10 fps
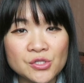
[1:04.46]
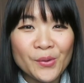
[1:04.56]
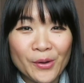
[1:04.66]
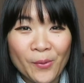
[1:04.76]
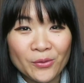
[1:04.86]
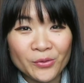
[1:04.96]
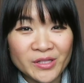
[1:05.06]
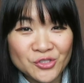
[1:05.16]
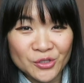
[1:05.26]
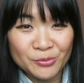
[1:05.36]
so I went with
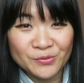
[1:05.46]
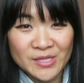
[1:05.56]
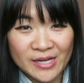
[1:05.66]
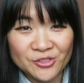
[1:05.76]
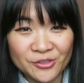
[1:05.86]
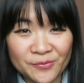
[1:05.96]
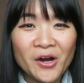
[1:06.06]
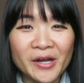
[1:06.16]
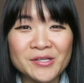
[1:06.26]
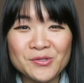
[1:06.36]
the Jibun Techo.
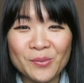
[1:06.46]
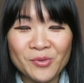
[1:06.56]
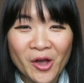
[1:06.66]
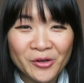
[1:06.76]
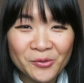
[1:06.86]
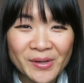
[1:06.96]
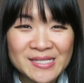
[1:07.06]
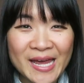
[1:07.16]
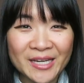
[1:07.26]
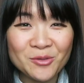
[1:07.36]
Alright, so I'm not going to
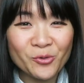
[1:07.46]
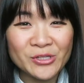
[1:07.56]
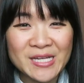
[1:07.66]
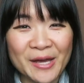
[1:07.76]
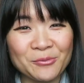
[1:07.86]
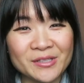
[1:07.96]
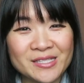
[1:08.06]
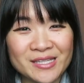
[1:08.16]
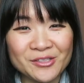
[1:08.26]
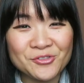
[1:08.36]
waste any more time with
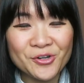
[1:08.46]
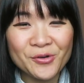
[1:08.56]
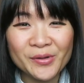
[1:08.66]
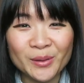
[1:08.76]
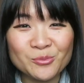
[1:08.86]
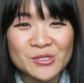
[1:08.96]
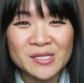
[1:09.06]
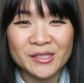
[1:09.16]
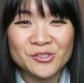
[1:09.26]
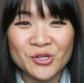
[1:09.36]
this intro, and I'm just
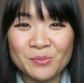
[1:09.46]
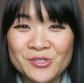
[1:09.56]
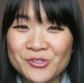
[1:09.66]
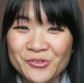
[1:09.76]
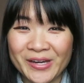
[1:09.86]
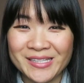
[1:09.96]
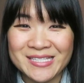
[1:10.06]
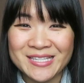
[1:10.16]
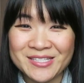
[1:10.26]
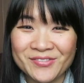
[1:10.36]
going to jump straight
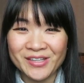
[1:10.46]
into this